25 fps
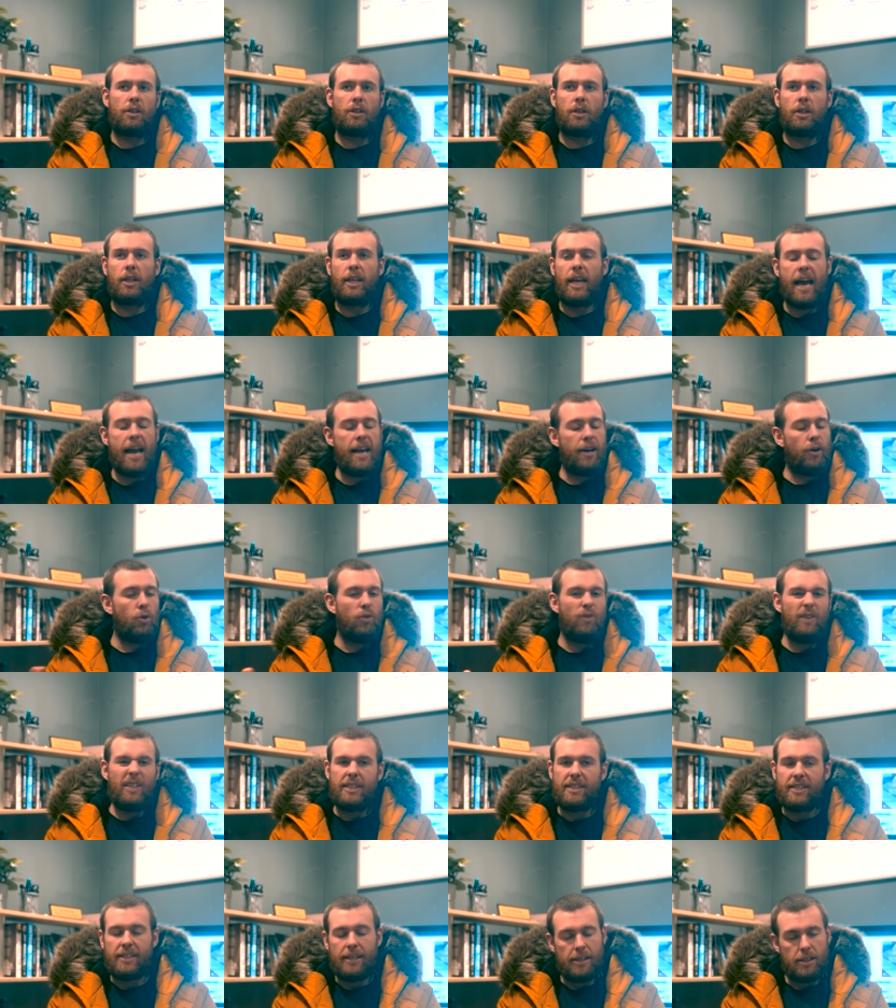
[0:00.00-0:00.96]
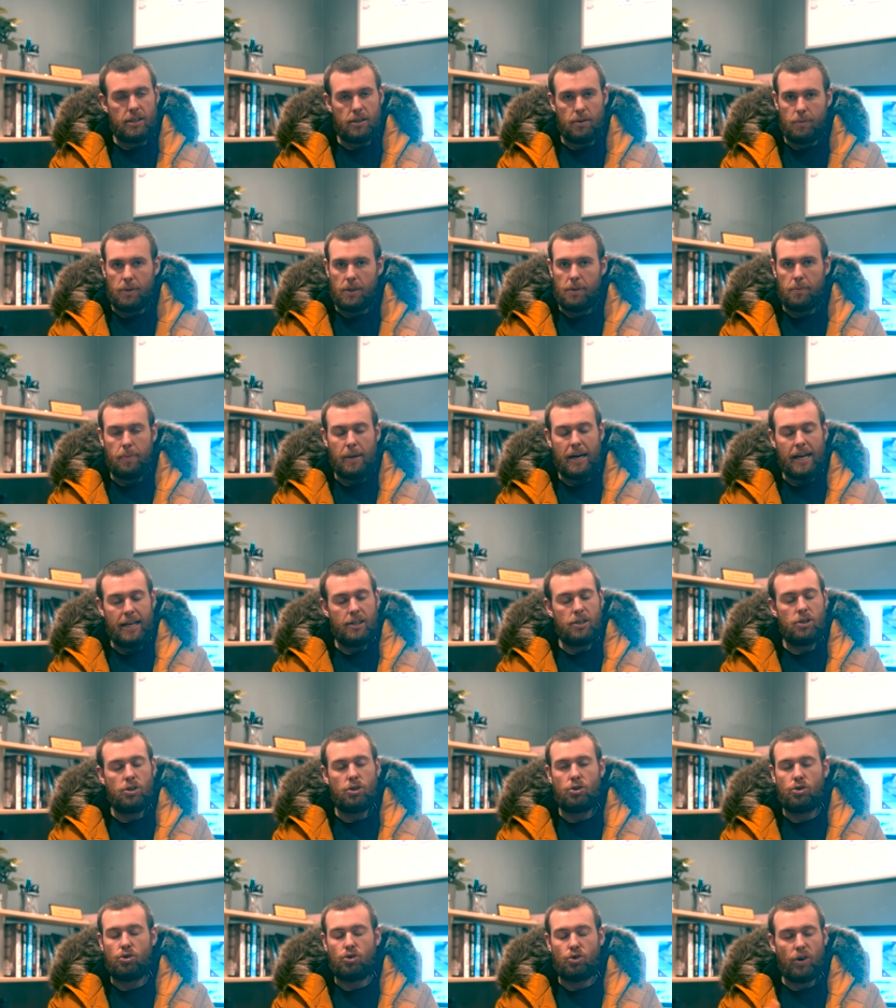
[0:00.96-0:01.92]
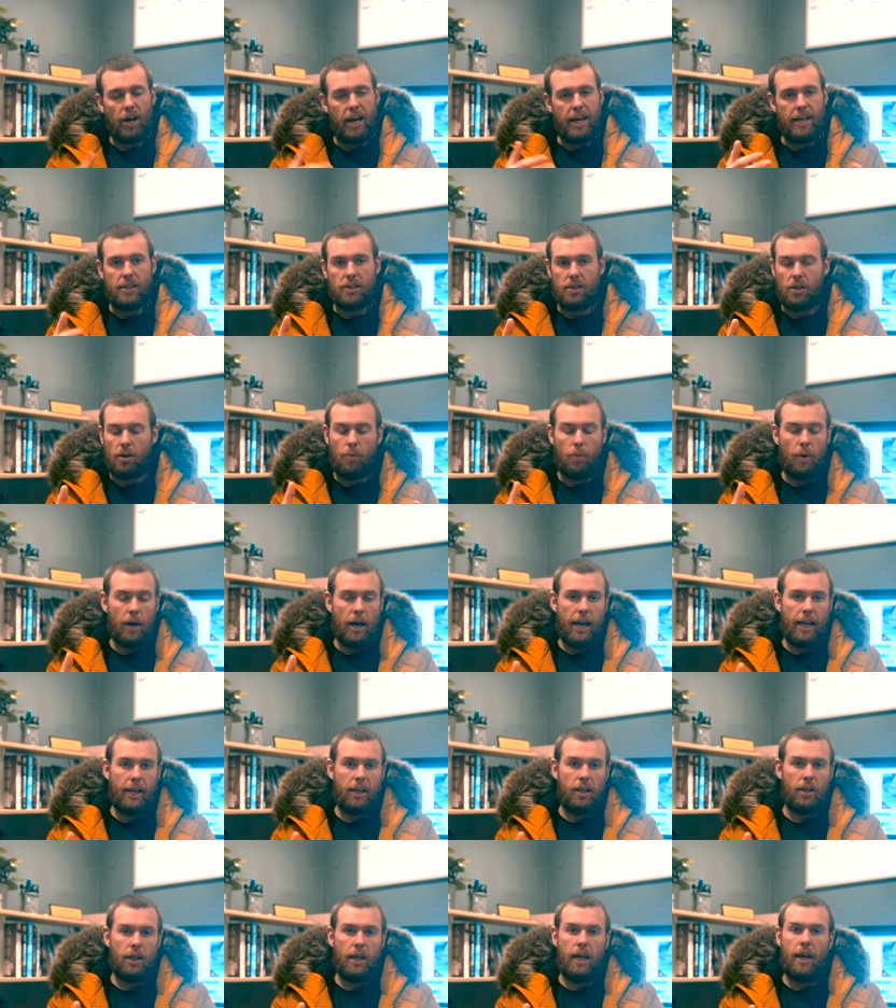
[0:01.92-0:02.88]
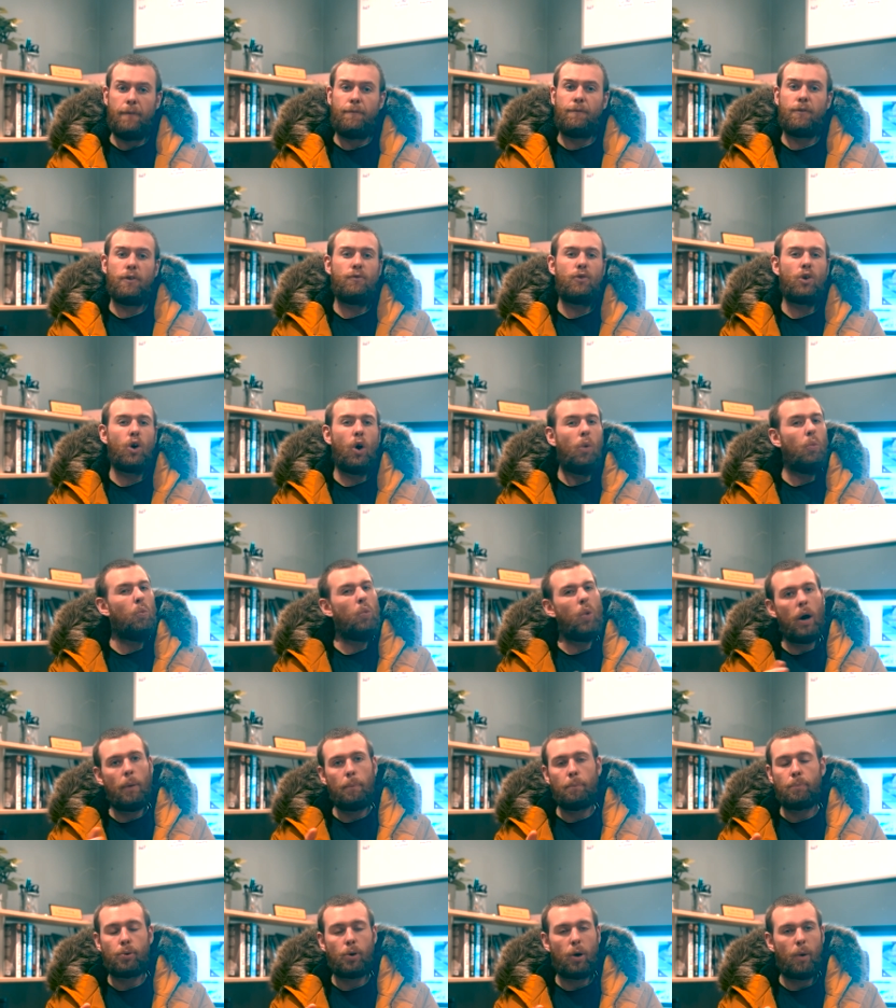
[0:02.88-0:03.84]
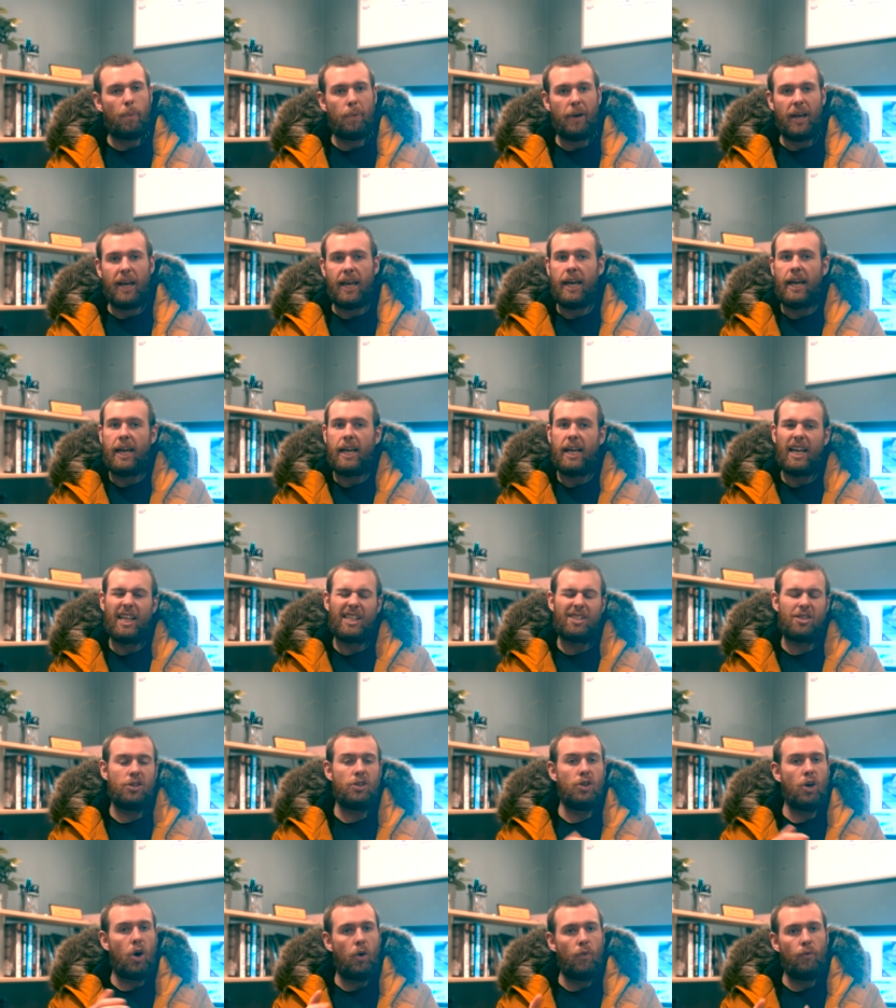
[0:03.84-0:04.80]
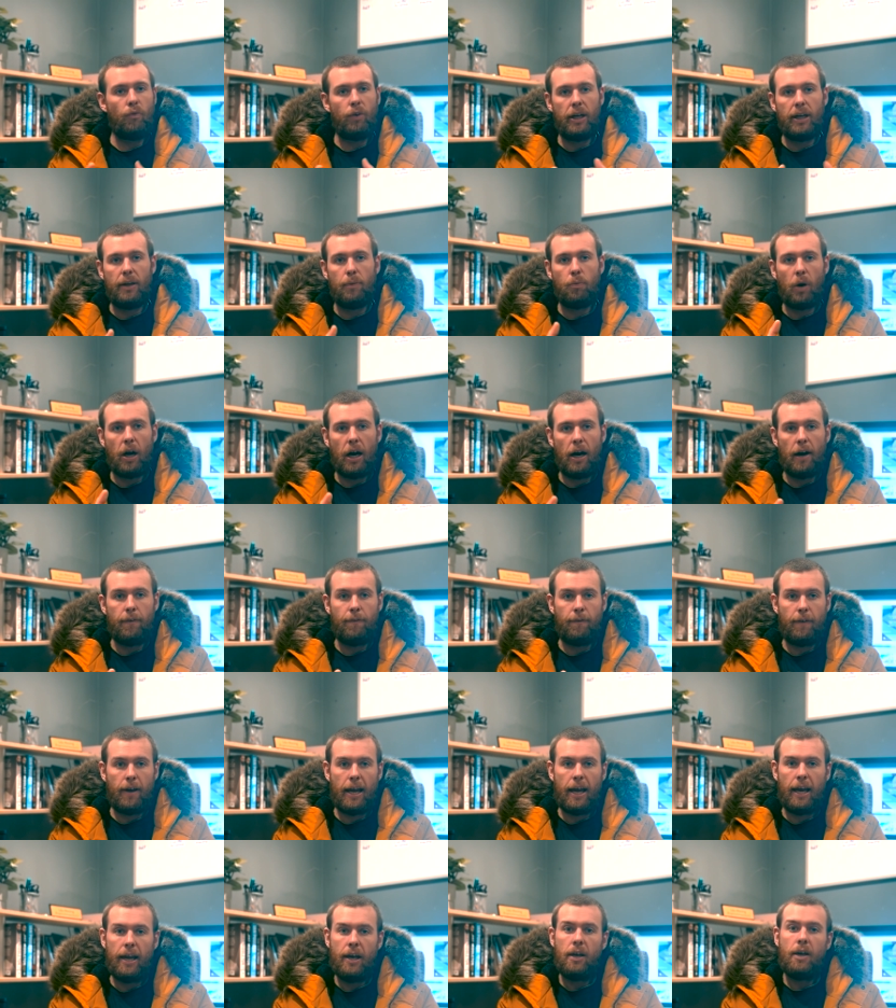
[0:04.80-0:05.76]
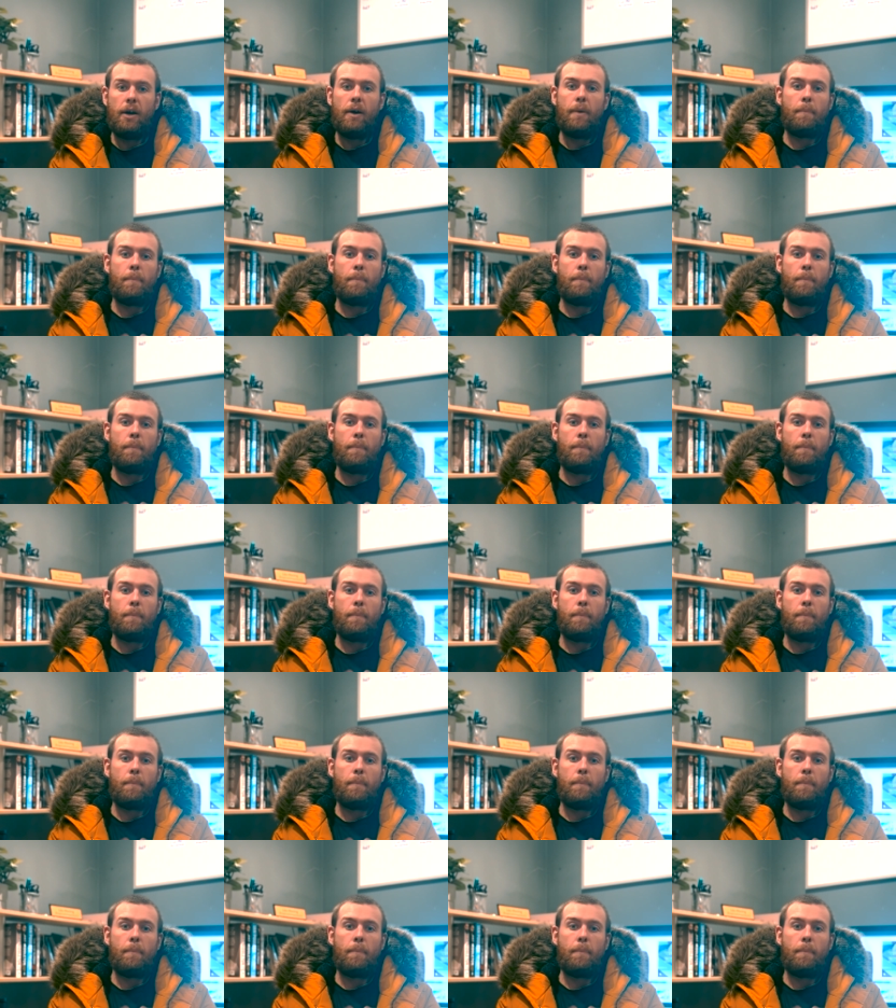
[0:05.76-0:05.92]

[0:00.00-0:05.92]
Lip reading: getting all these systems in place straight away. If you've got one property, it's not really worth it.